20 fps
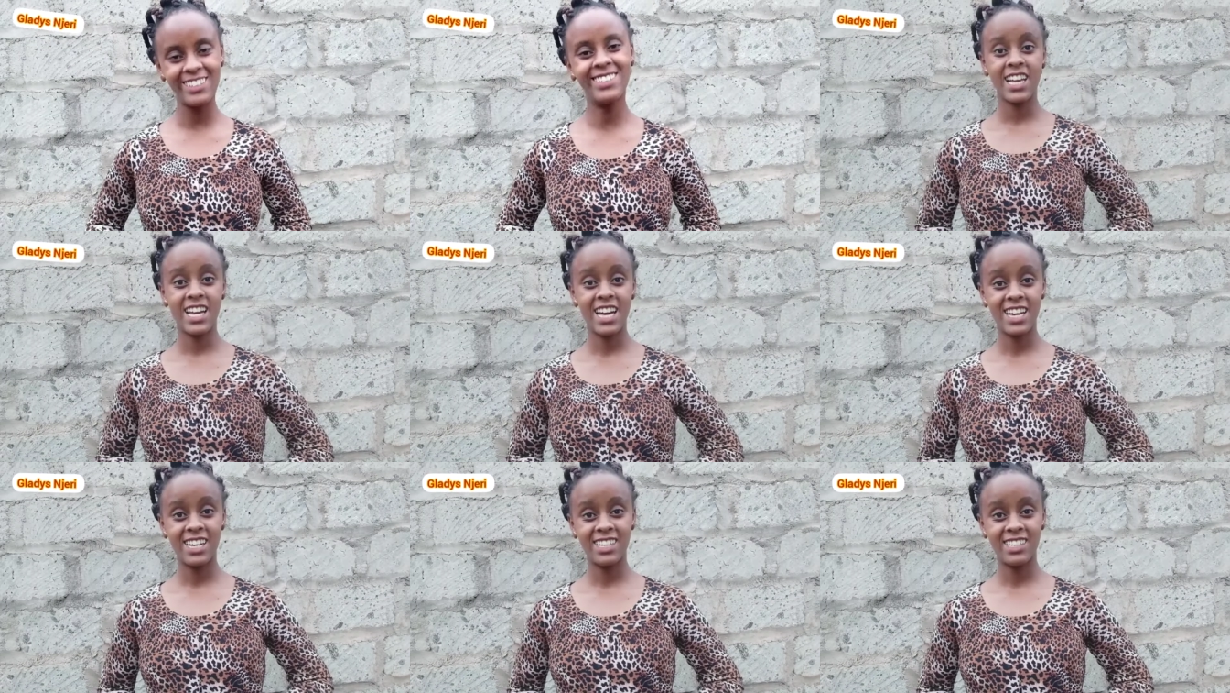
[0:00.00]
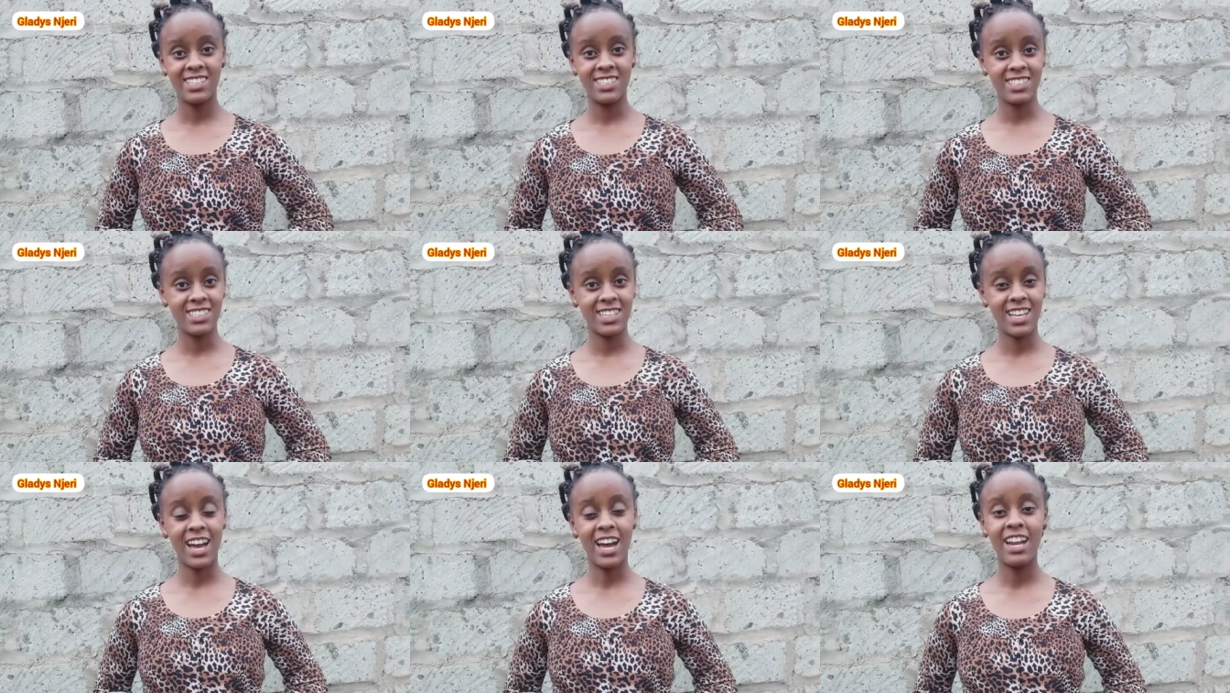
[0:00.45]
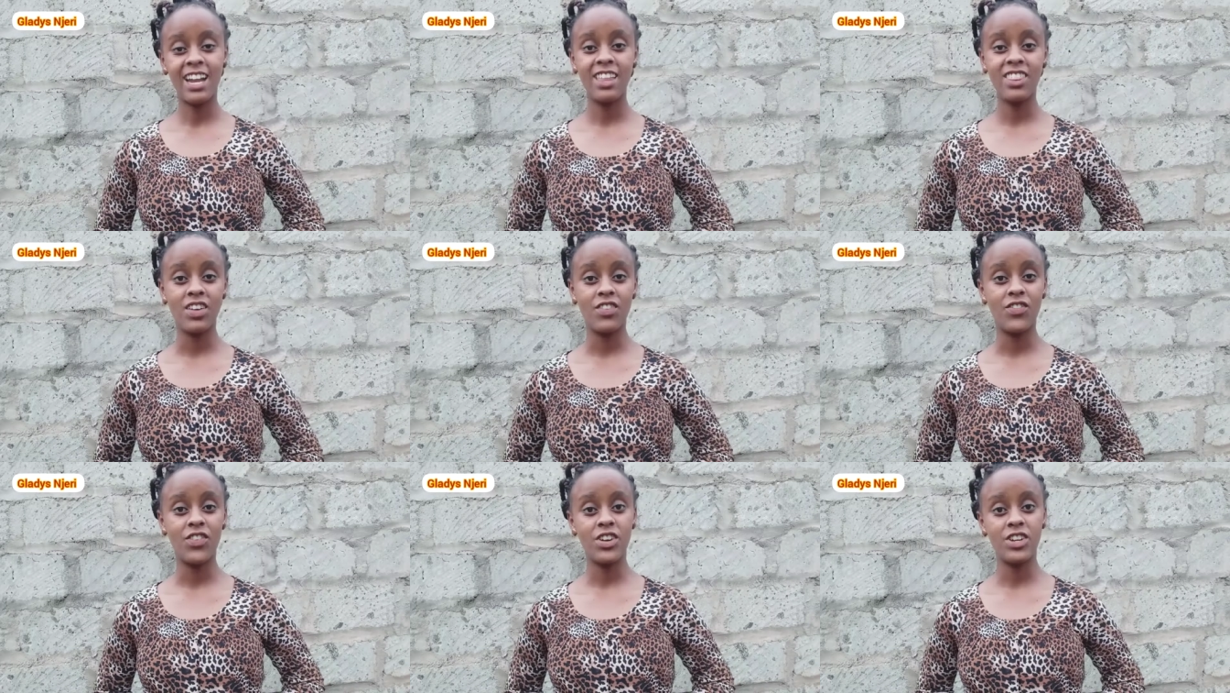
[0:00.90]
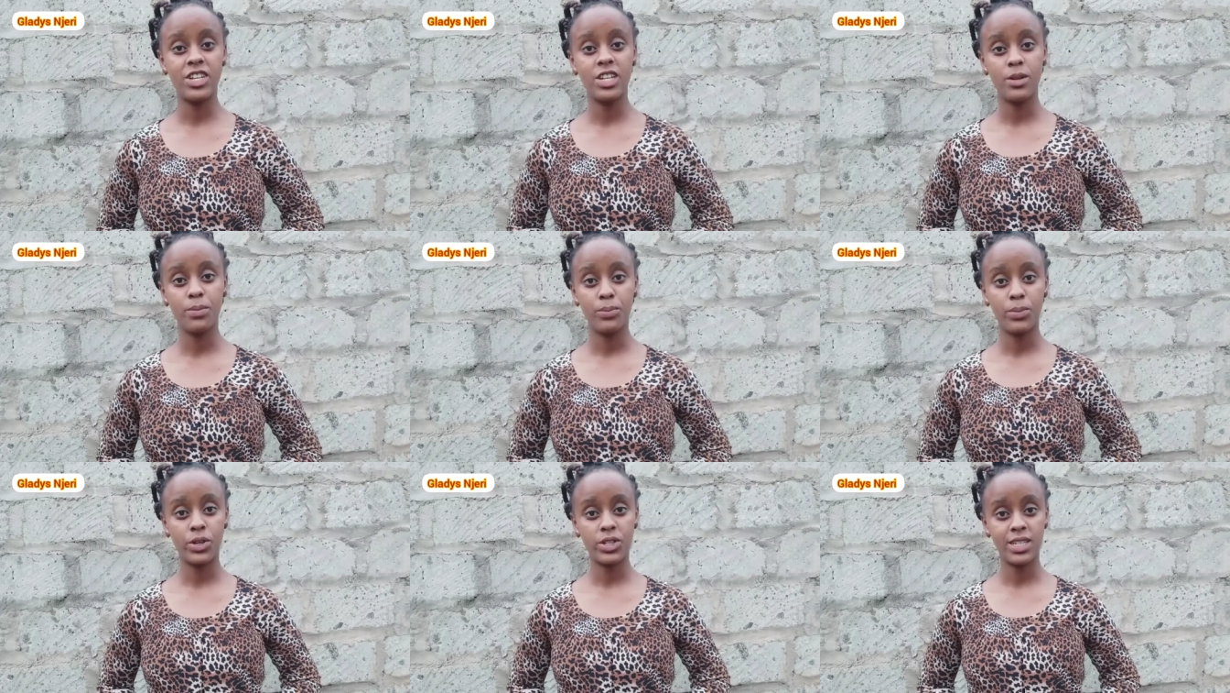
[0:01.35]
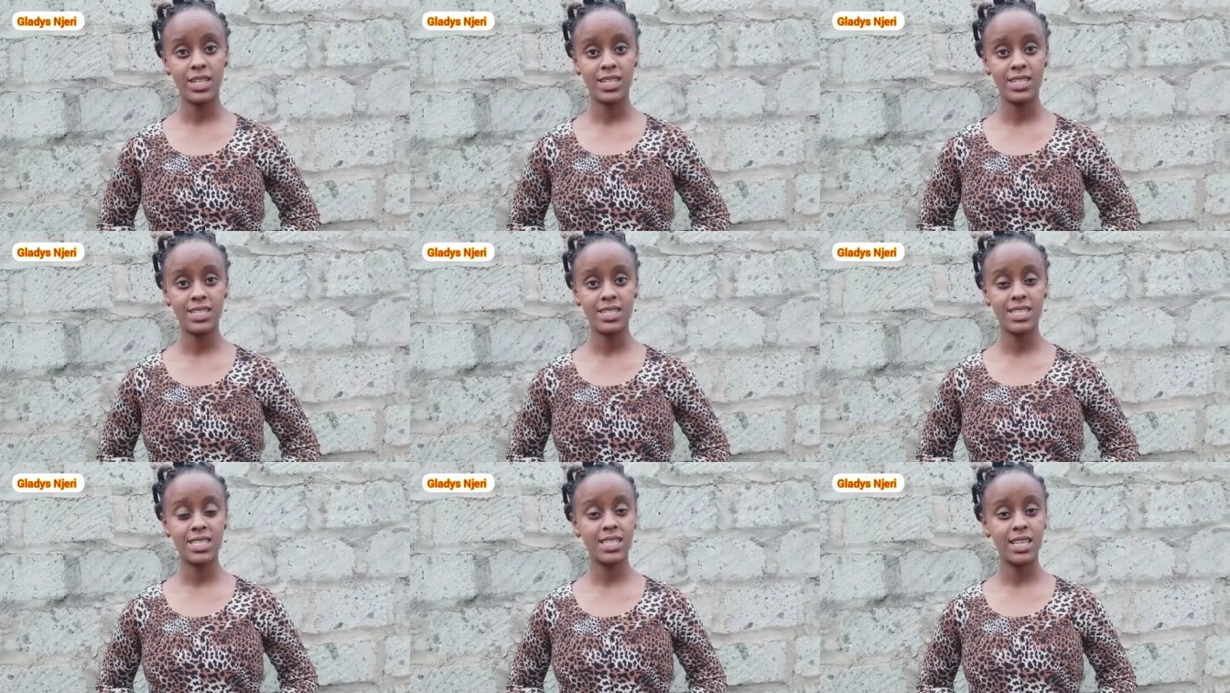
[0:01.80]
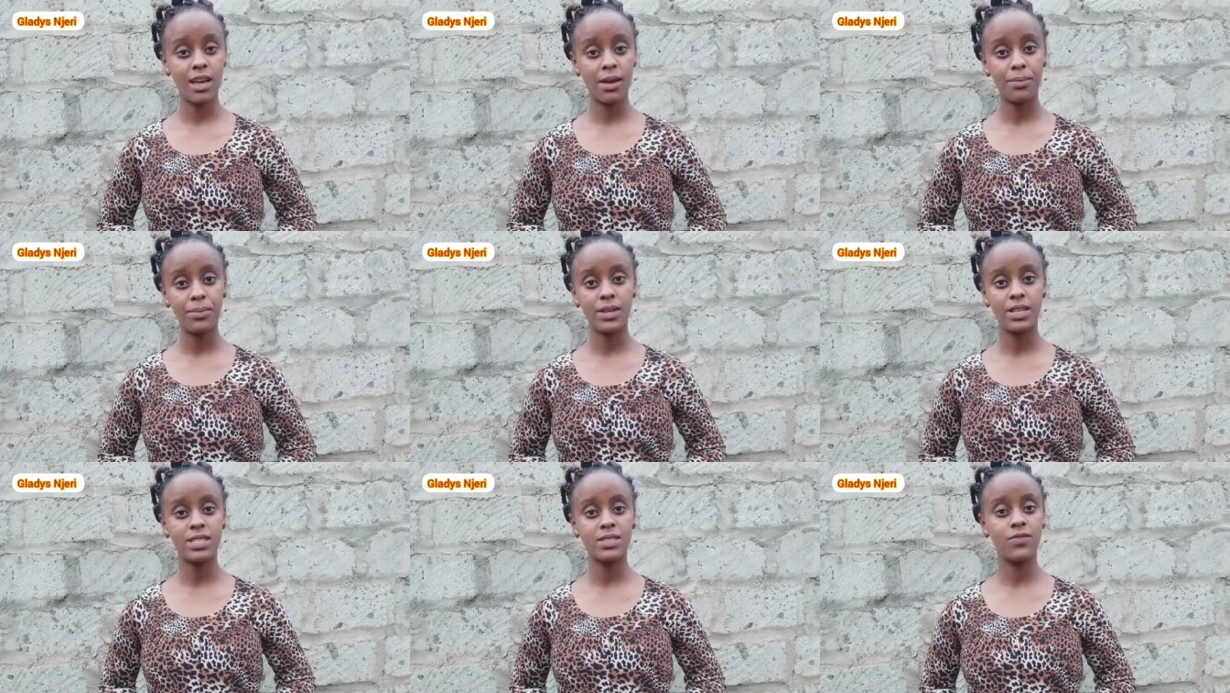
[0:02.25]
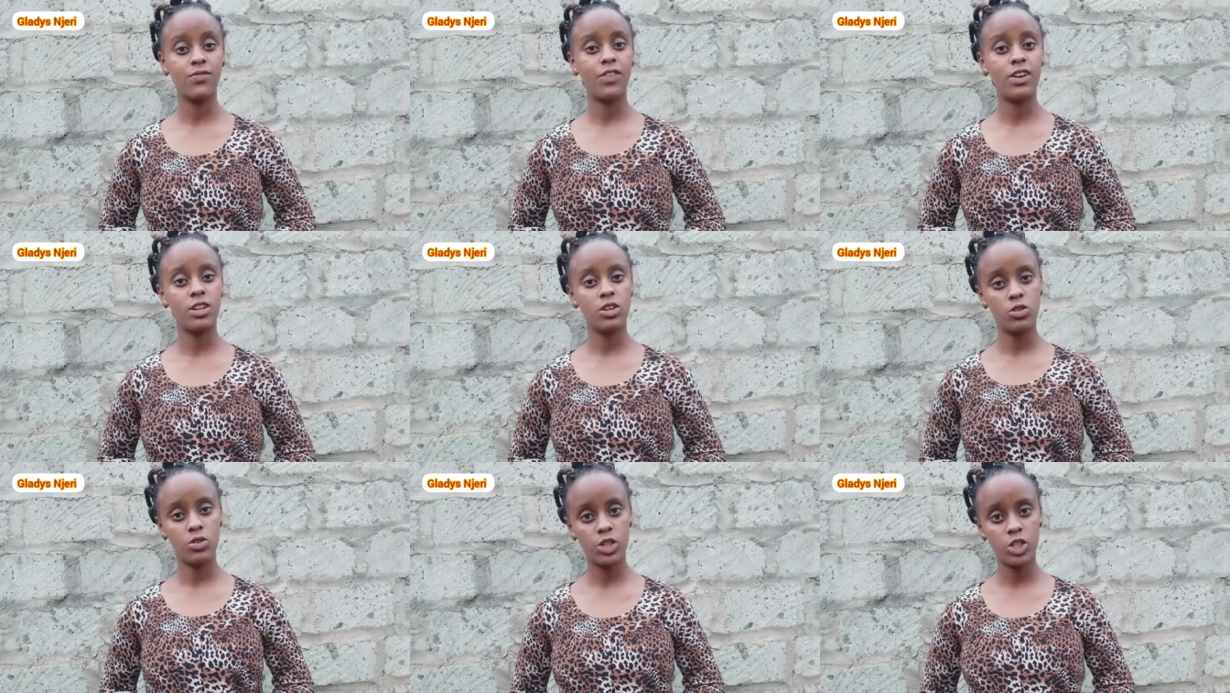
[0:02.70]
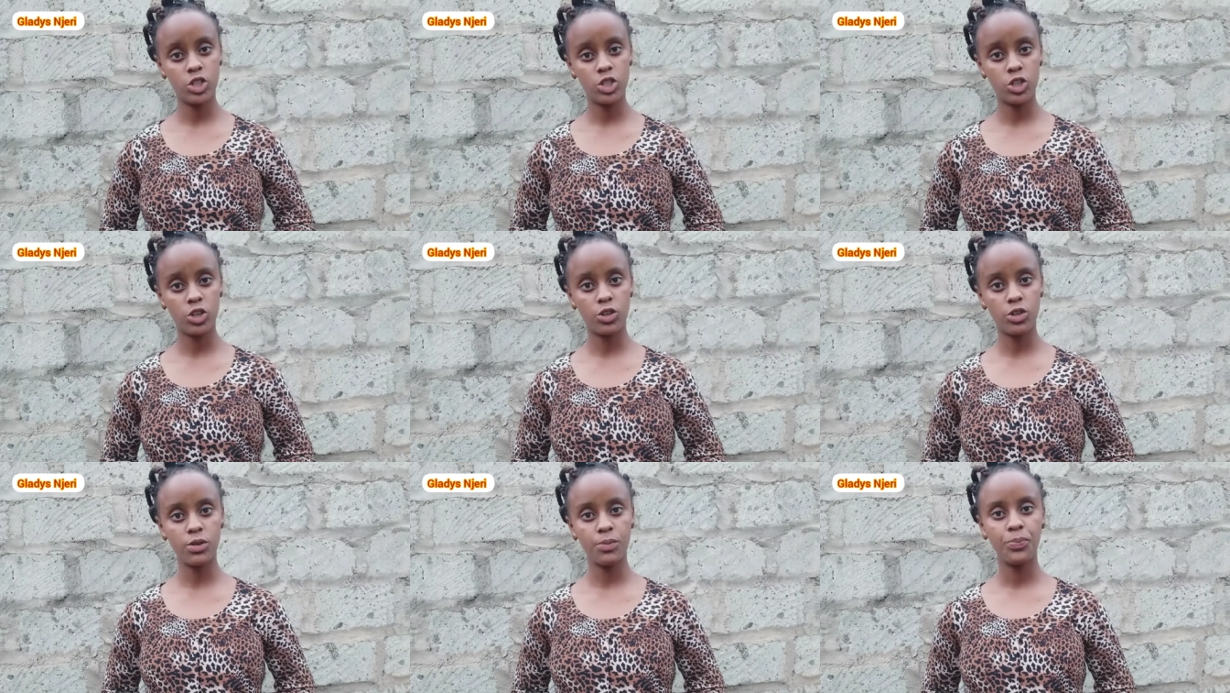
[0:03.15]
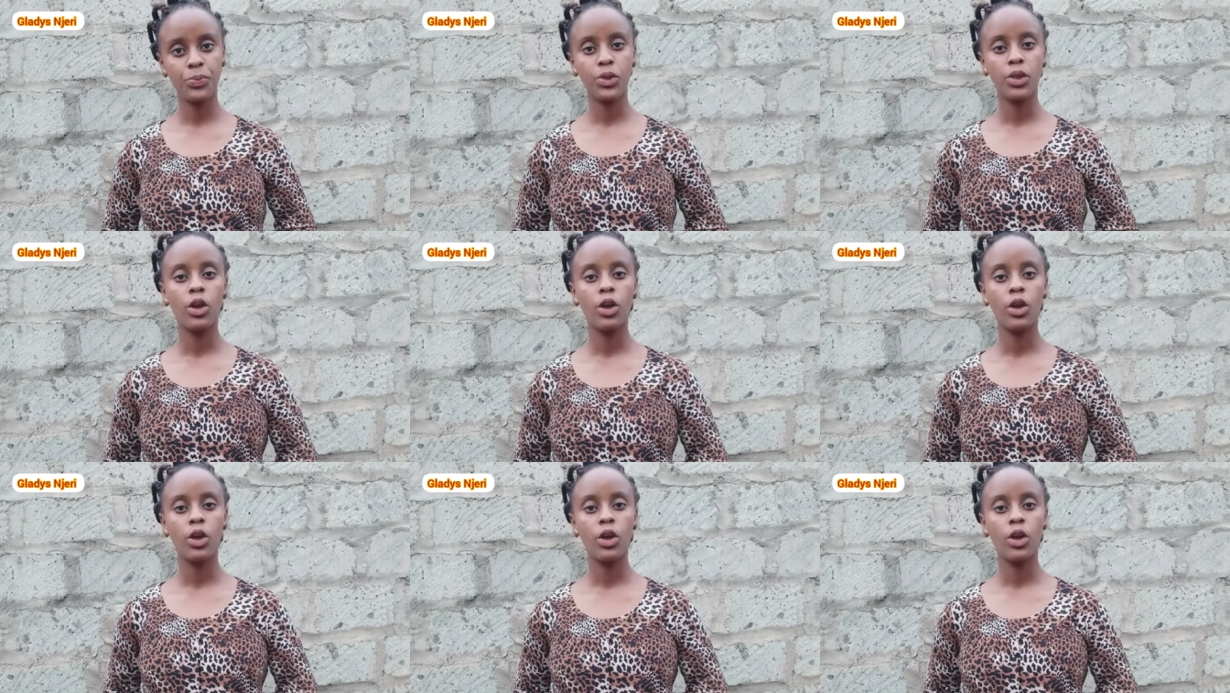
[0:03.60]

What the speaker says: Guys, another very important step is valuation.